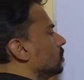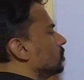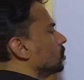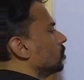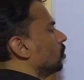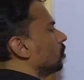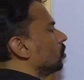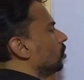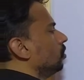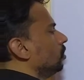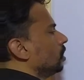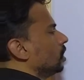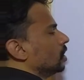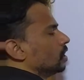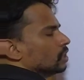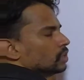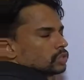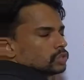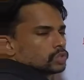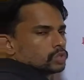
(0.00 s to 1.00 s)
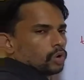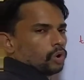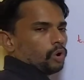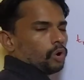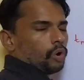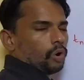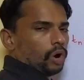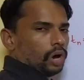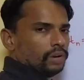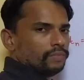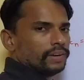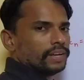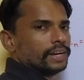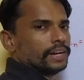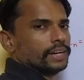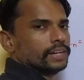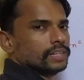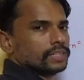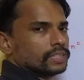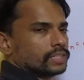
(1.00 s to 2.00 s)
Is it or not? So all we
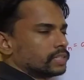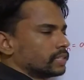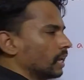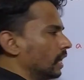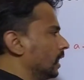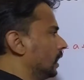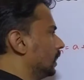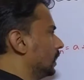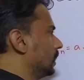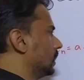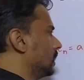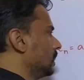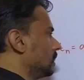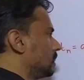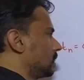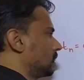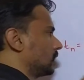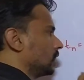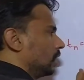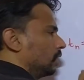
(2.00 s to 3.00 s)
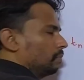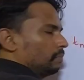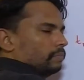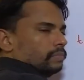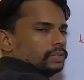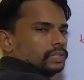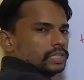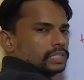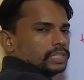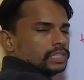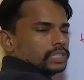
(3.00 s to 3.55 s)
need is this term